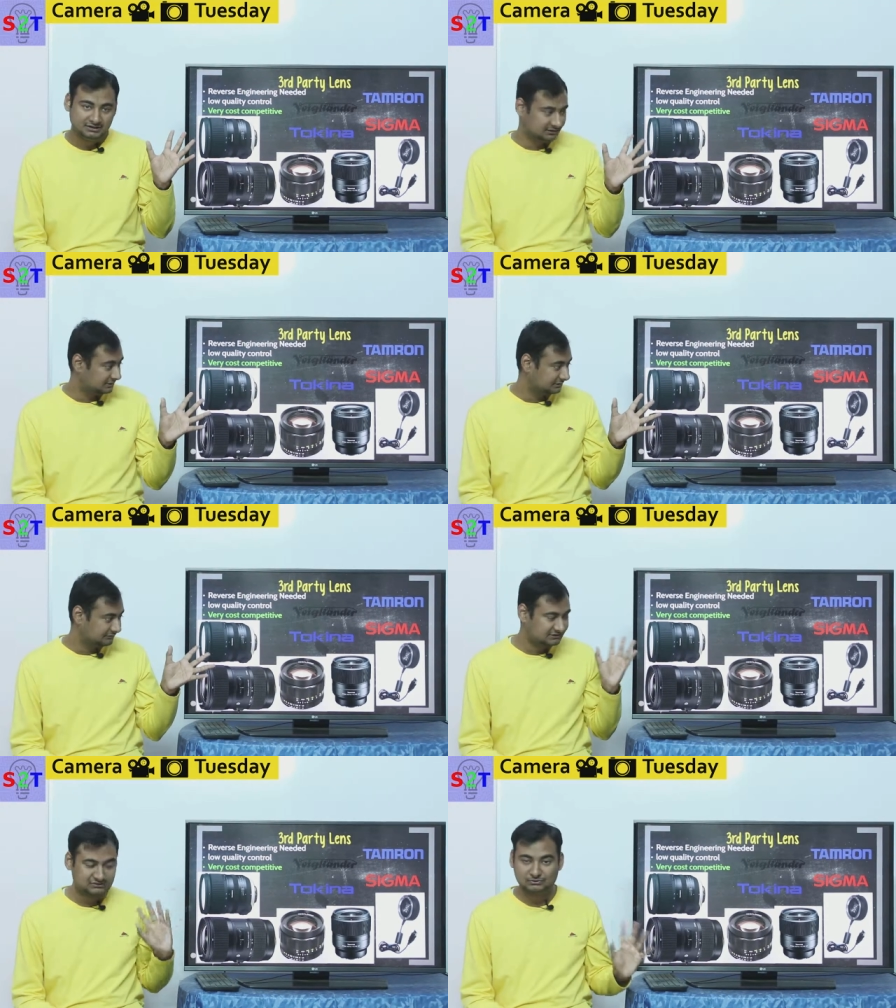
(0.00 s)
uh, they
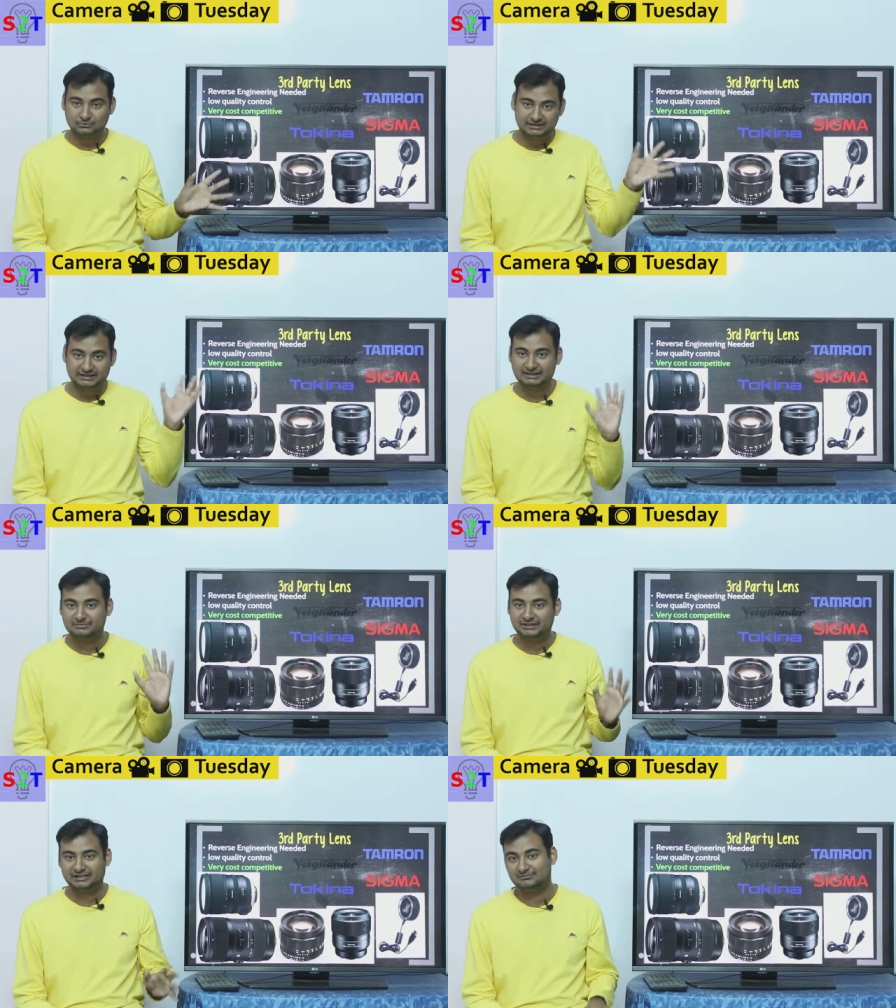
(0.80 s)
will slowly end
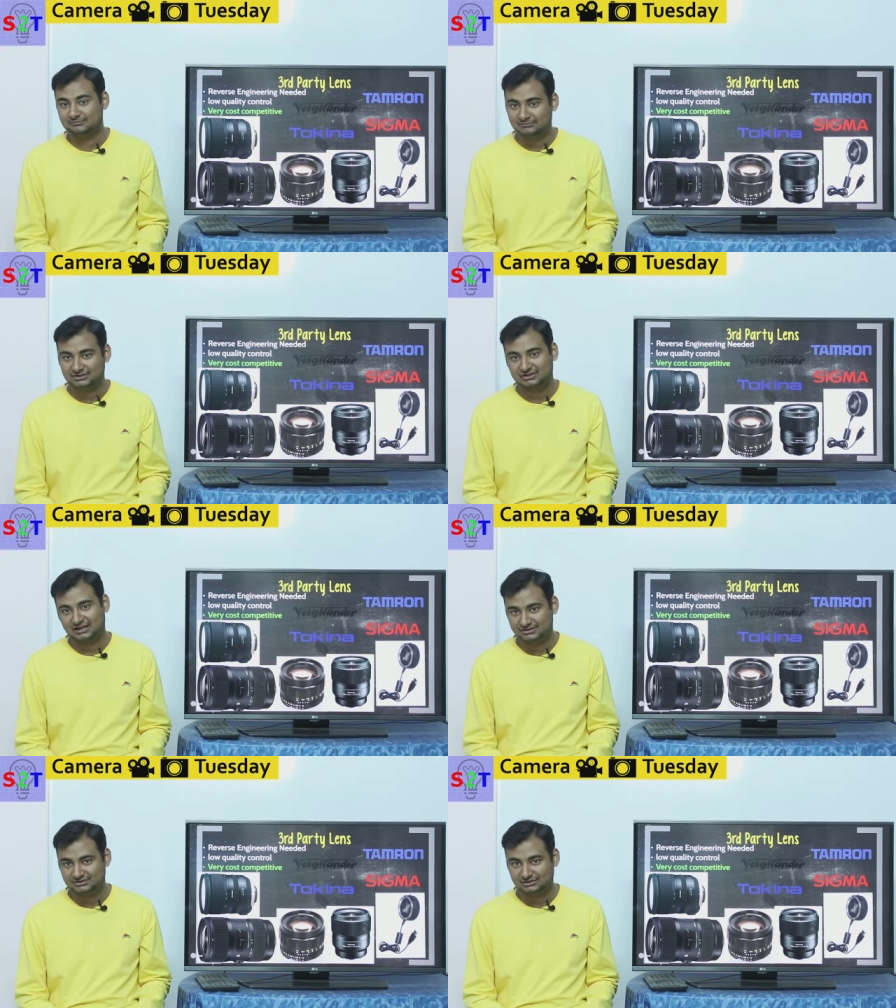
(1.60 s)
up taking much
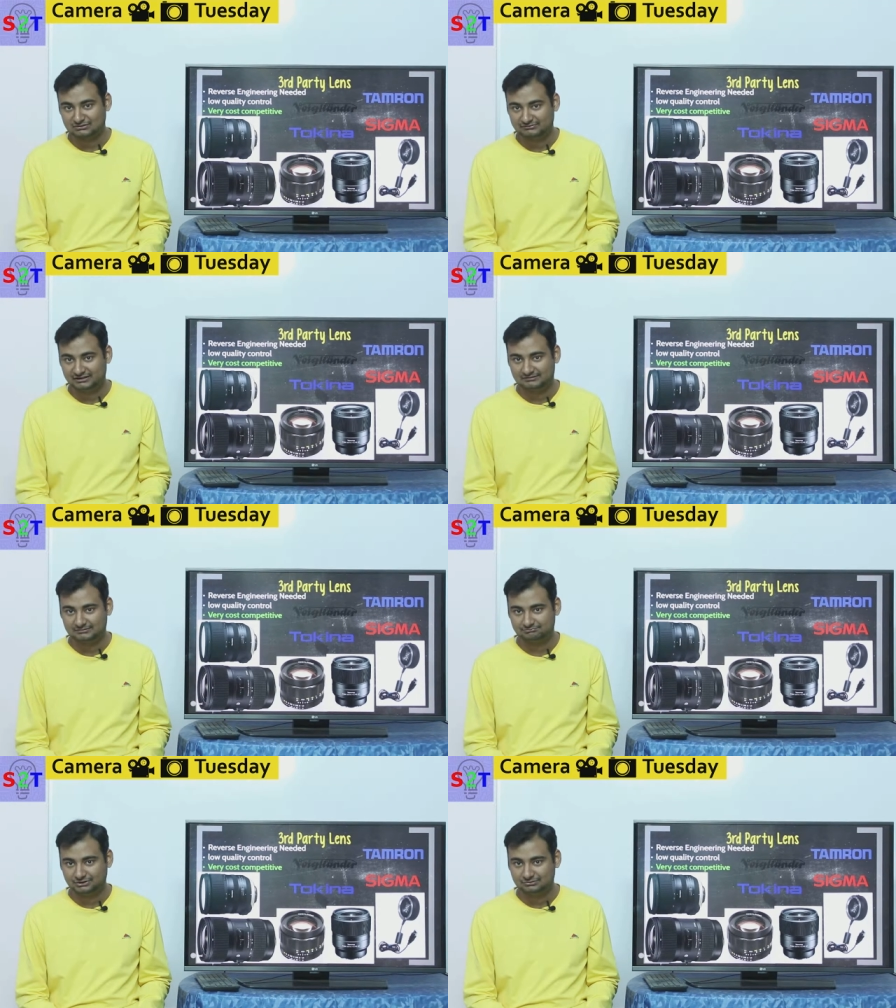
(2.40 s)
larger chunk of
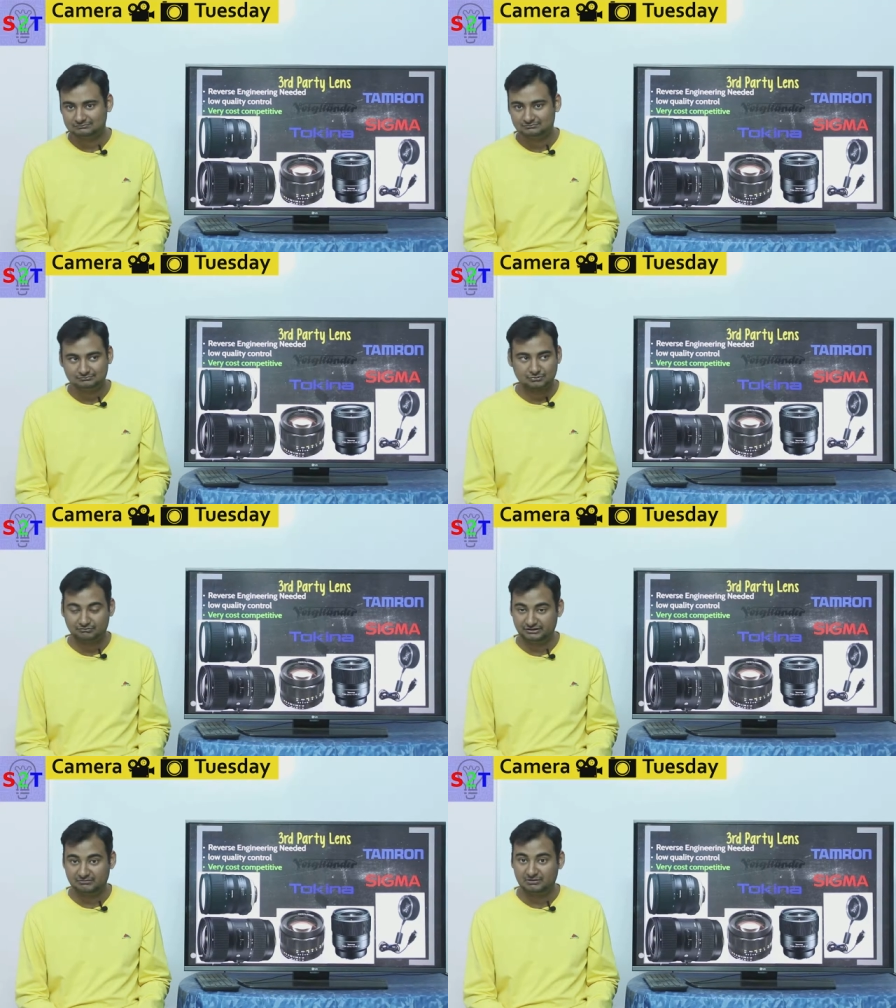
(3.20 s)
their, you know,
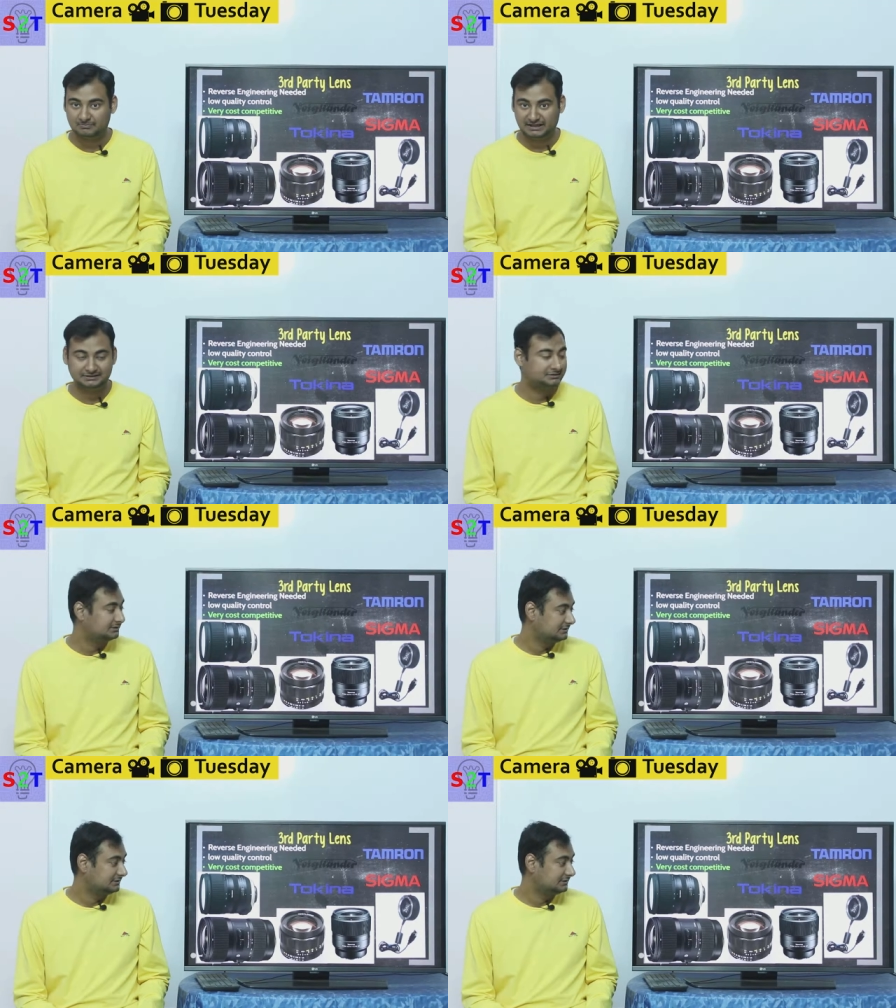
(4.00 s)
profitable pie